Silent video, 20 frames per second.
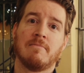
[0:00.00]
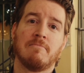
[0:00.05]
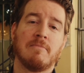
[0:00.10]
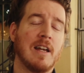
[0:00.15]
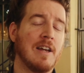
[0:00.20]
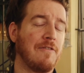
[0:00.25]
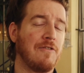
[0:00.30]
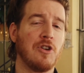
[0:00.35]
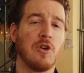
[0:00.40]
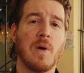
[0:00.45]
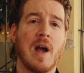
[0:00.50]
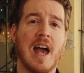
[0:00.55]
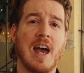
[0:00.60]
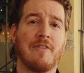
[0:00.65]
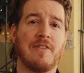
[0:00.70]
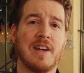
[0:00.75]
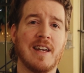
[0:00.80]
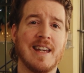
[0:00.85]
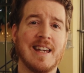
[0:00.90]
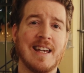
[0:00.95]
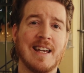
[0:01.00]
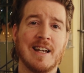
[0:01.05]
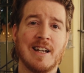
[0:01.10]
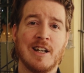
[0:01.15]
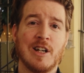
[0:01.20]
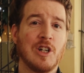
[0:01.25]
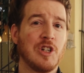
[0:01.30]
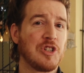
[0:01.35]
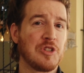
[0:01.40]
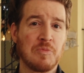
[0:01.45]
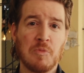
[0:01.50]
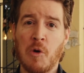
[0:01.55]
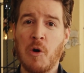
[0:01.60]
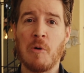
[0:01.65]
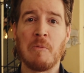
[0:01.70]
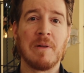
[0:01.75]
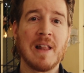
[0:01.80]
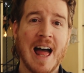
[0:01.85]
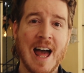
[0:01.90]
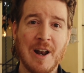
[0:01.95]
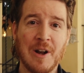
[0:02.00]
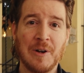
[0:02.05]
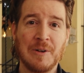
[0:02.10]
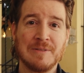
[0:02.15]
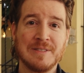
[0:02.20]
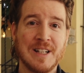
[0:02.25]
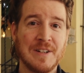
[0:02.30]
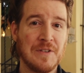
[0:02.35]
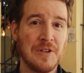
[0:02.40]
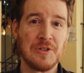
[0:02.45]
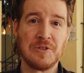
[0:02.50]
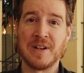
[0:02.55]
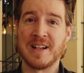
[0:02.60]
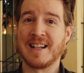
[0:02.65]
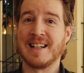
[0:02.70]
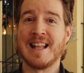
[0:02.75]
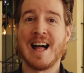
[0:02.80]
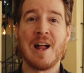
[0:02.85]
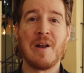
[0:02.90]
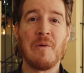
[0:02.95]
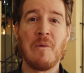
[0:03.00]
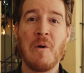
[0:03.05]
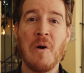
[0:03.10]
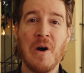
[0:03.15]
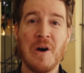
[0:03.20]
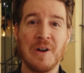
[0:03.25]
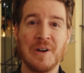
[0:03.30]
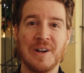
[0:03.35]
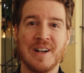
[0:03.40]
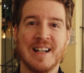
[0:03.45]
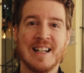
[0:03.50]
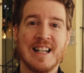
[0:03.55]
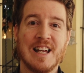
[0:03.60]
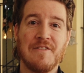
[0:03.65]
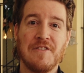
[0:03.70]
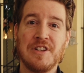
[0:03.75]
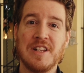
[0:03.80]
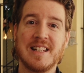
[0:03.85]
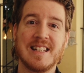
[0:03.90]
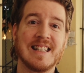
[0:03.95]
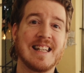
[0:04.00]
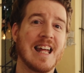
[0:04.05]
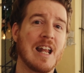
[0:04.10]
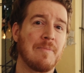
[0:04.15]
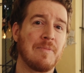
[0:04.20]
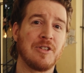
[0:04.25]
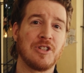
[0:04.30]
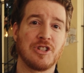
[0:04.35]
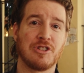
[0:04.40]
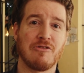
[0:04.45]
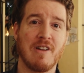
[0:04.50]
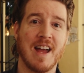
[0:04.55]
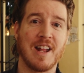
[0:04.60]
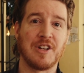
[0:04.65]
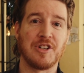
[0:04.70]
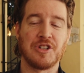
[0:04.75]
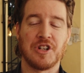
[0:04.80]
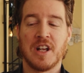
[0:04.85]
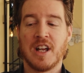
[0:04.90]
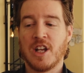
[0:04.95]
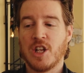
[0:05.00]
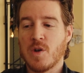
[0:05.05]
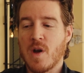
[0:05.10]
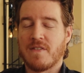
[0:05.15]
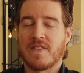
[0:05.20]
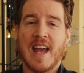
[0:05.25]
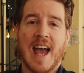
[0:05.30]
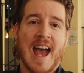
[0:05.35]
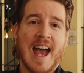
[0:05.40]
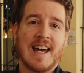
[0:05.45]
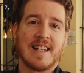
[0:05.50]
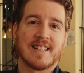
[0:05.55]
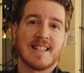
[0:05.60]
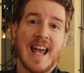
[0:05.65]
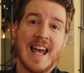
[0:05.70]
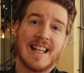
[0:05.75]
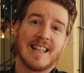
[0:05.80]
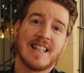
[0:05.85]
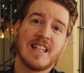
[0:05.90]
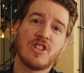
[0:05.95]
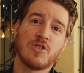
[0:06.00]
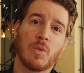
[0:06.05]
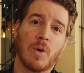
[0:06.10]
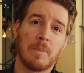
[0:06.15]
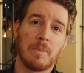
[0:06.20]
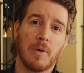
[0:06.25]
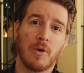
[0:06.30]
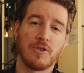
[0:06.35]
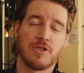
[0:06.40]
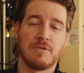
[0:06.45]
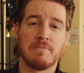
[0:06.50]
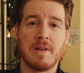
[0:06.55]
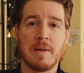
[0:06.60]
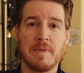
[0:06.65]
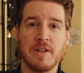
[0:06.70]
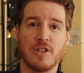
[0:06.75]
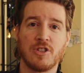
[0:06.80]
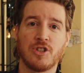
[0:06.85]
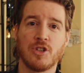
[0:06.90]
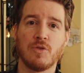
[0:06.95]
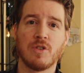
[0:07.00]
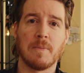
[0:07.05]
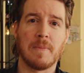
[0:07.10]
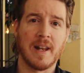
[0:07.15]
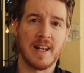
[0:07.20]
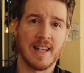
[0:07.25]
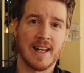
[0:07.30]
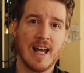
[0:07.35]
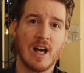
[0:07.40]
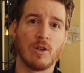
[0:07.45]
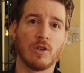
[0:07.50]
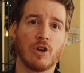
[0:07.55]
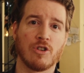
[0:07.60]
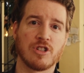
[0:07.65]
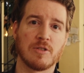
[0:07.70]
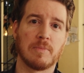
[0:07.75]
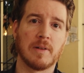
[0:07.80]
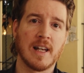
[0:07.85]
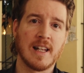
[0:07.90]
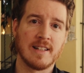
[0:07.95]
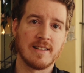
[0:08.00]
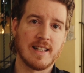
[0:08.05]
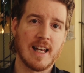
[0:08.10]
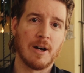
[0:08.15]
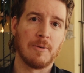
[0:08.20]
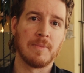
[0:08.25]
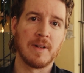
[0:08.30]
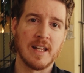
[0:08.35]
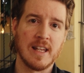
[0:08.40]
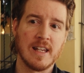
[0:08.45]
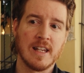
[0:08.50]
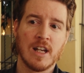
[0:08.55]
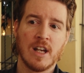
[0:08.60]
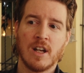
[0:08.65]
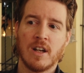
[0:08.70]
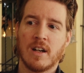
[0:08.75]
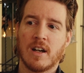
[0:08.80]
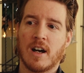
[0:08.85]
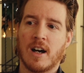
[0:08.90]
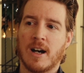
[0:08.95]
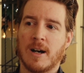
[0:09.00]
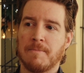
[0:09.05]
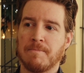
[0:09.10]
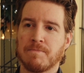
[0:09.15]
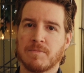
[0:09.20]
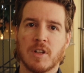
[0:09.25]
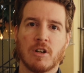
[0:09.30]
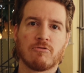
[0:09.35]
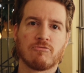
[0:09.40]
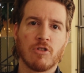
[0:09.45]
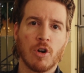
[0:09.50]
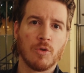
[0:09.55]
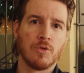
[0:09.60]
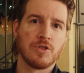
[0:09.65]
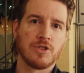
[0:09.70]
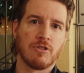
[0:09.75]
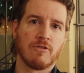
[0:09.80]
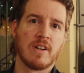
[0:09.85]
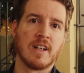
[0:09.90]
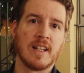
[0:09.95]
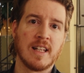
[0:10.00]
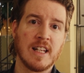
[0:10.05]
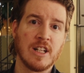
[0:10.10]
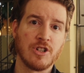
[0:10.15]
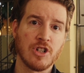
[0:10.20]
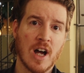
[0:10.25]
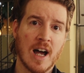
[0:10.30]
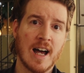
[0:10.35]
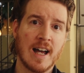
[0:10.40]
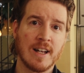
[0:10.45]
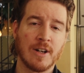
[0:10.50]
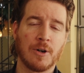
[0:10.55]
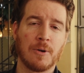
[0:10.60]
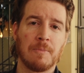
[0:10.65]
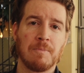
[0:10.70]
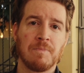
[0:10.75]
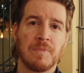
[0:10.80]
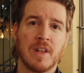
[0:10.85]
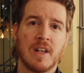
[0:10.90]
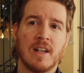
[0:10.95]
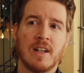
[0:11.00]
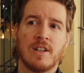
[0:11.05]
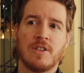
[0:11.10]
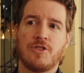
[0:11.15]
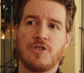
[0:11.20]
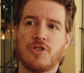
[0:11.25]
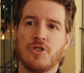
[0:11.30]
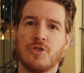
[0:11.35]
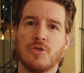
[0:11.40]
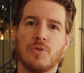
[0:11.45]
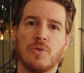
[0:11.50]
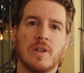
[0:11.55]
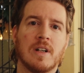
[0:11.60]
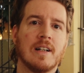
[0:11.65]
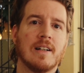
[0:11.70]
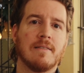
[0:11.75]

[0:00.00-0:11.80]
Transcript: if you have a small bladder, if you drink a lot of water, if you need to get up and stretch, you have to ask at least one person, maybe two, depending on how large the plane is, how many rows are in each aisle, to,